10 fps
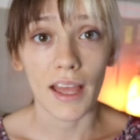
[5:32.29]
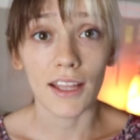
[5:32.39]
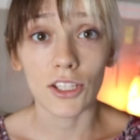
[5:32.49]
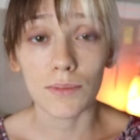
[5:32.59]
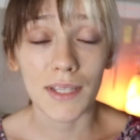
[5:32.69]

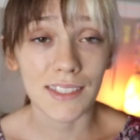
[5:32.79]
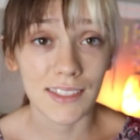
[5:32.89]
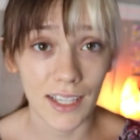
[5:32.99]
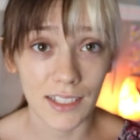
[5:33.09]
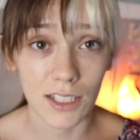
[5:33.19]
And you may
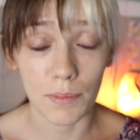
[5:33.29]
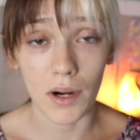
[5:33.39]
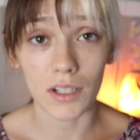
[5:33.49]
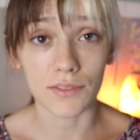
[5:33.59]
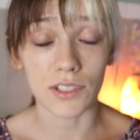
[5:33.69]
say to the
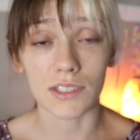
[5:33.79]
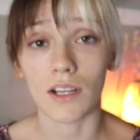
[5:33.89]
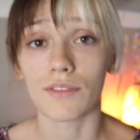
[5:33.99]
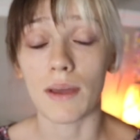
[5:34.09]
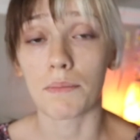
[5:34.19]
part of
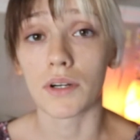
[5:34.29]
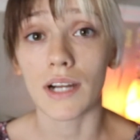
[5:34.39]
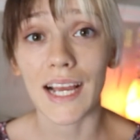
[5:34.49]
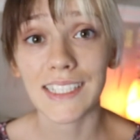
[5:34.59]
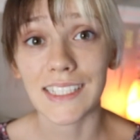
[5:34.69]
yourself that
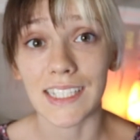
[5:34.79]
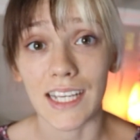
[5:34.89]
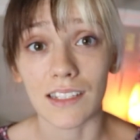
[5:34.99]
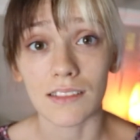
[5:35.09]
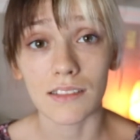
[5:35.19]

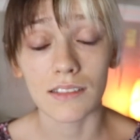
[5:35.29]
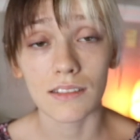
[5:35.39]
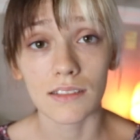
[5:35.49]
procrastinates